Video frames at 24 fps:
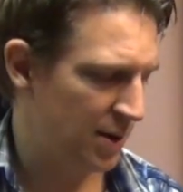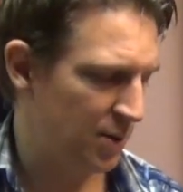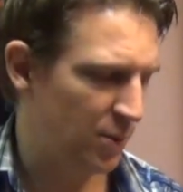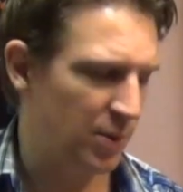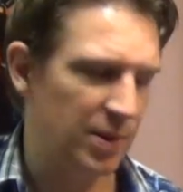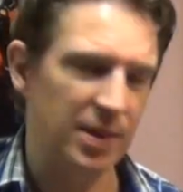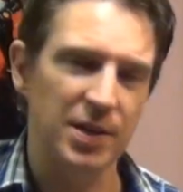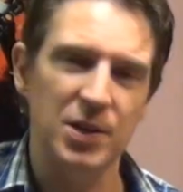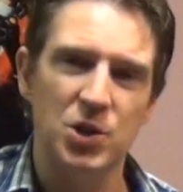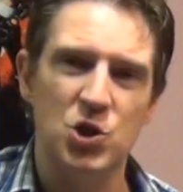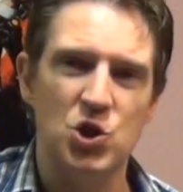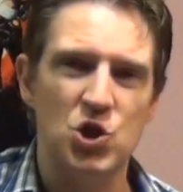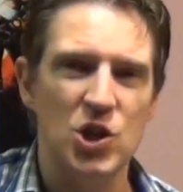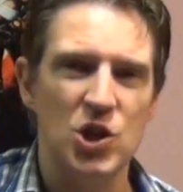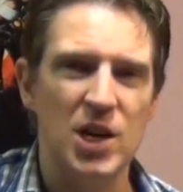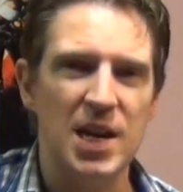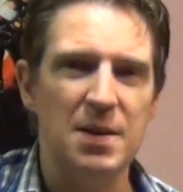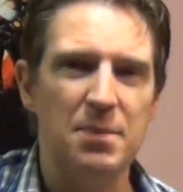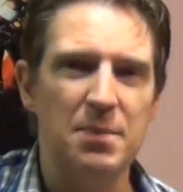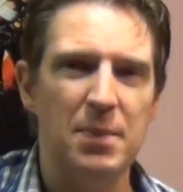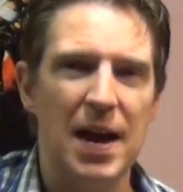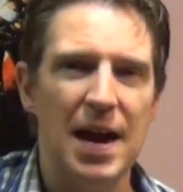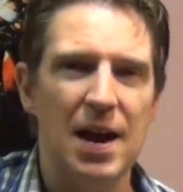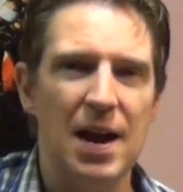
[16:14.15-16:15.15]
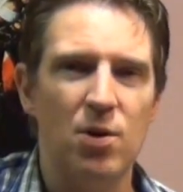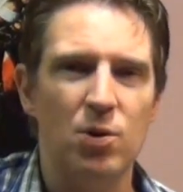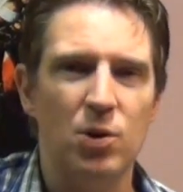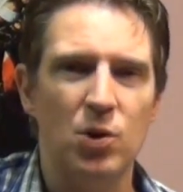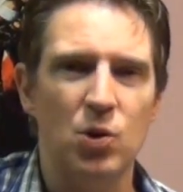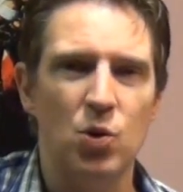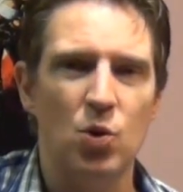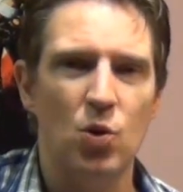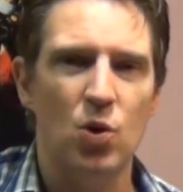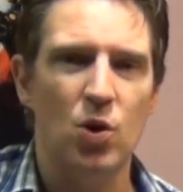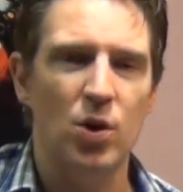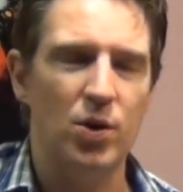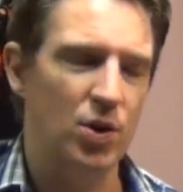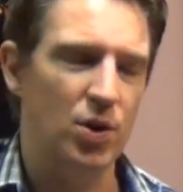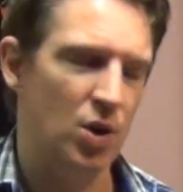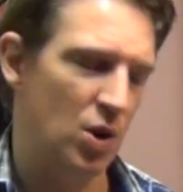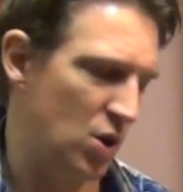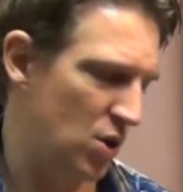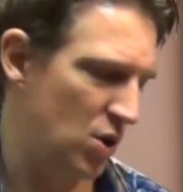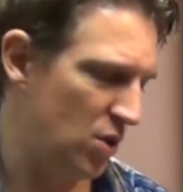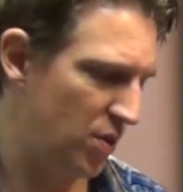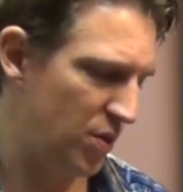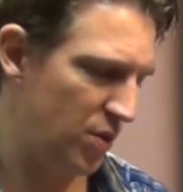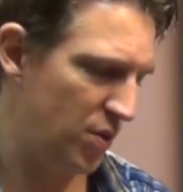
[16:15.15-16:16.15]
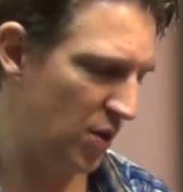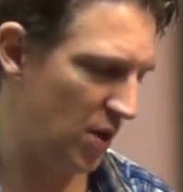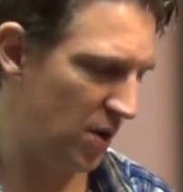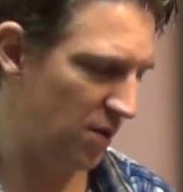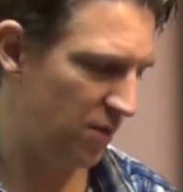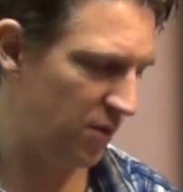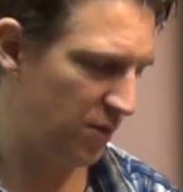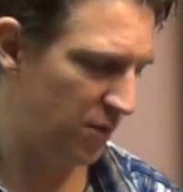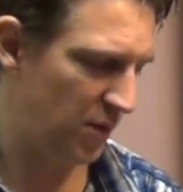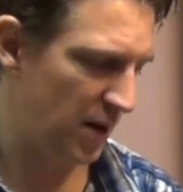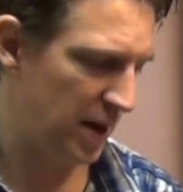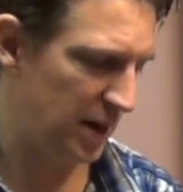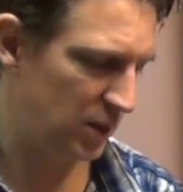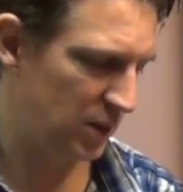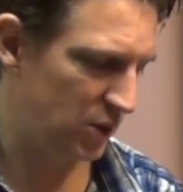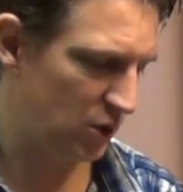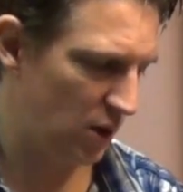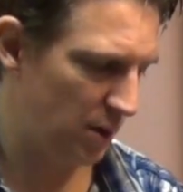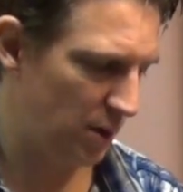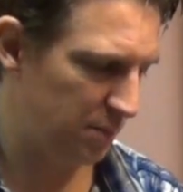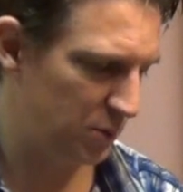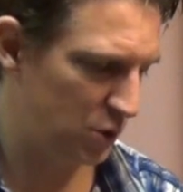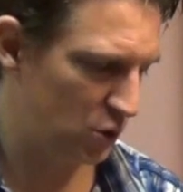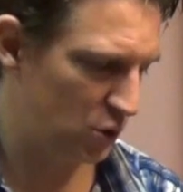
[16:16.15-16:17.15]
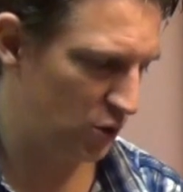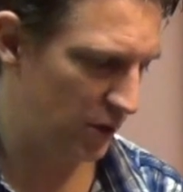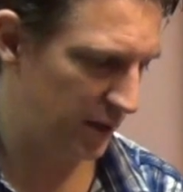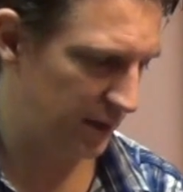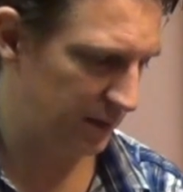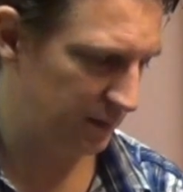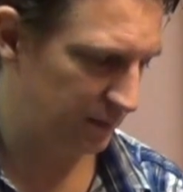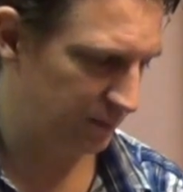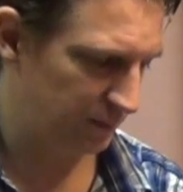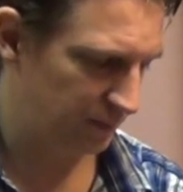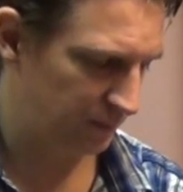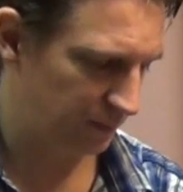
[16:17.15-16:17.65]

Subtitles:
with a G power chord, 3rd fret top string.